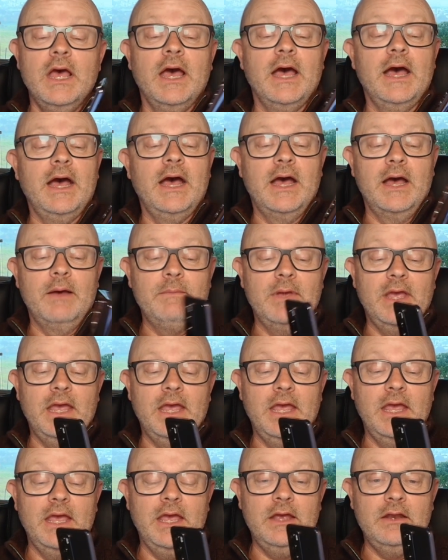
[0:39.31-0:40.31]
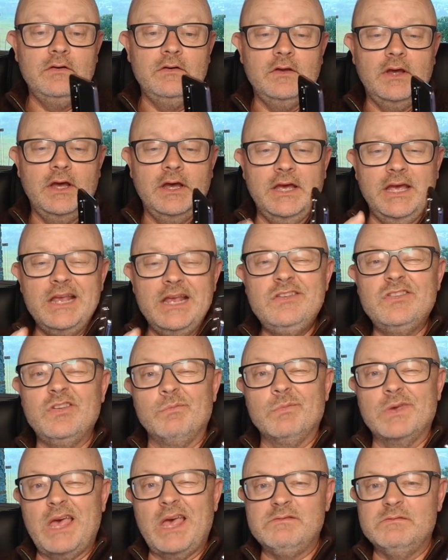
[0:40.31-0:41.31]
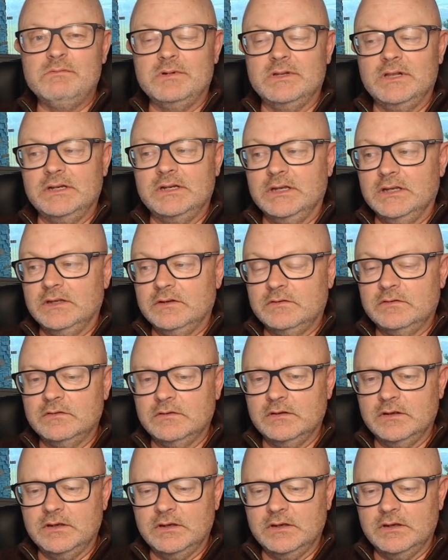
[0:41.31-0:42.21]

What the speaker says: and eSIM capabilities.